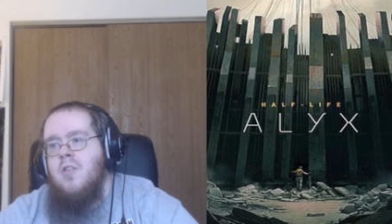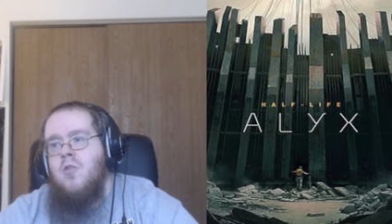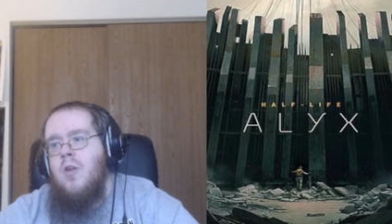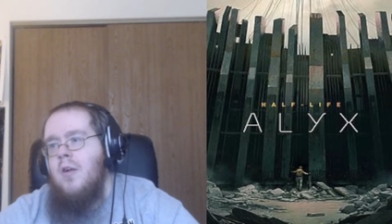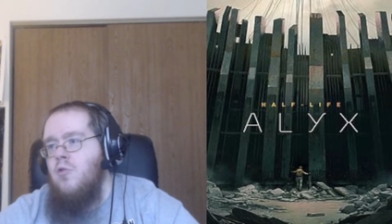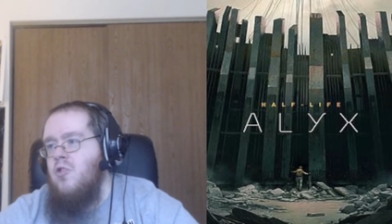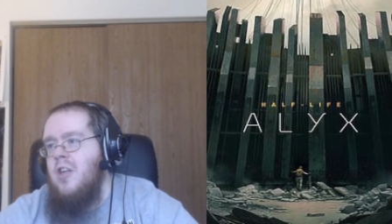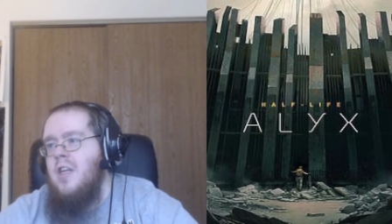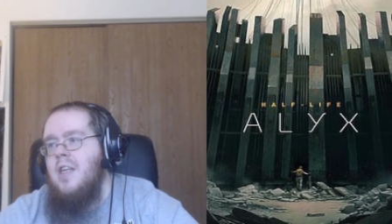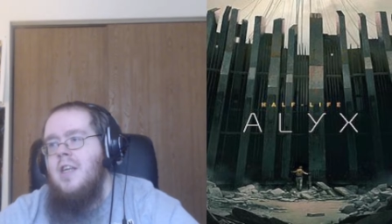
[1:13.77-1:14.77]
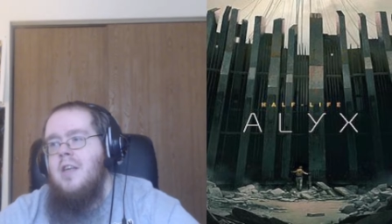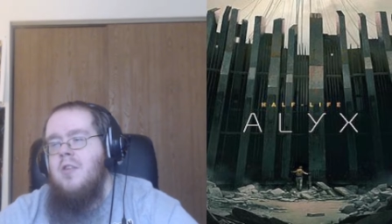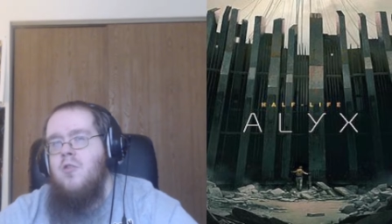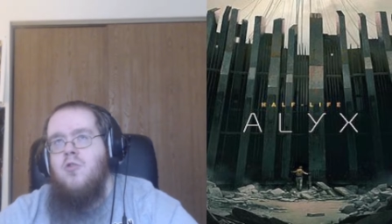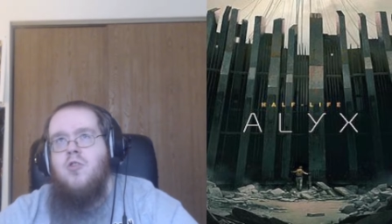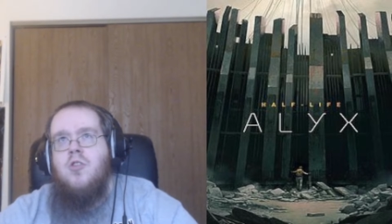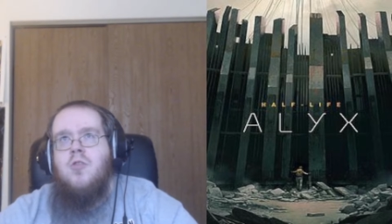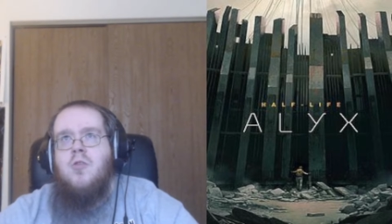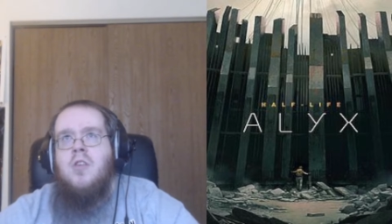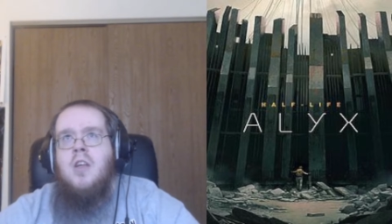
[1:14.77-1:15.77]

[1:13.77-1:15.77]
Crouching is just